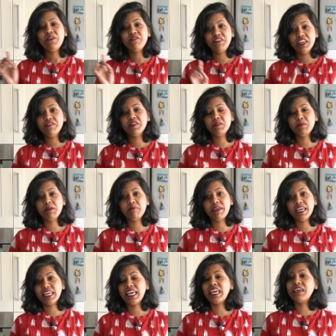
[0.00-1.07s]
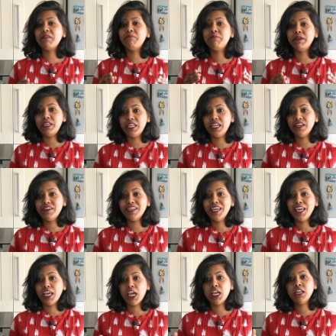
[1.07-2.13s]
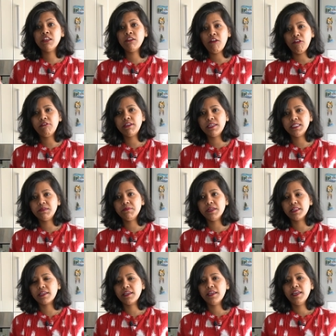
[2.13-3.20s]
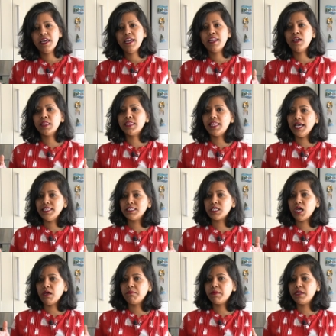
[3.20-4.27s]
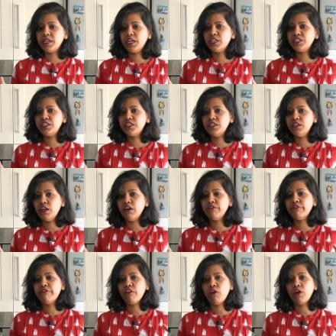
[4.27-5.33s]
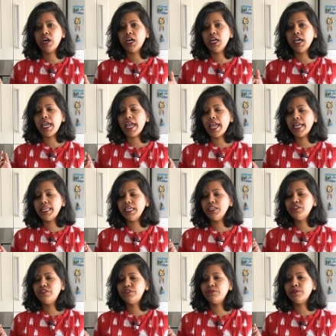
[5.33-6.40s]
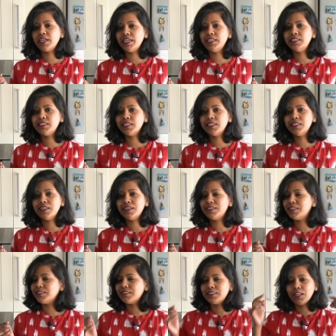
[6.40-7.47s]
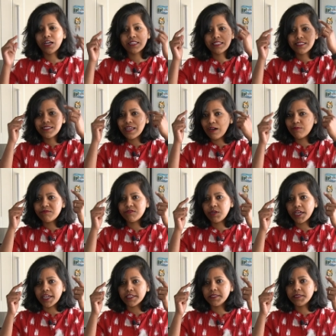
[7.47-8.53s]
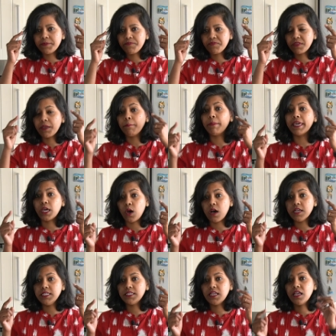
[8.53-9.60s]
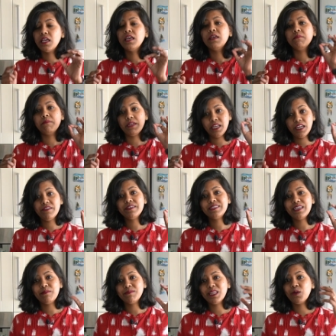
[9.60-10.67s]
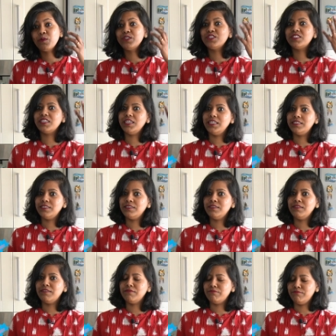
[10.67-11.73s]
we will be making paneer in coconut milk. Now that combination for any true Indian does not sound right, because paneer is something which is eaten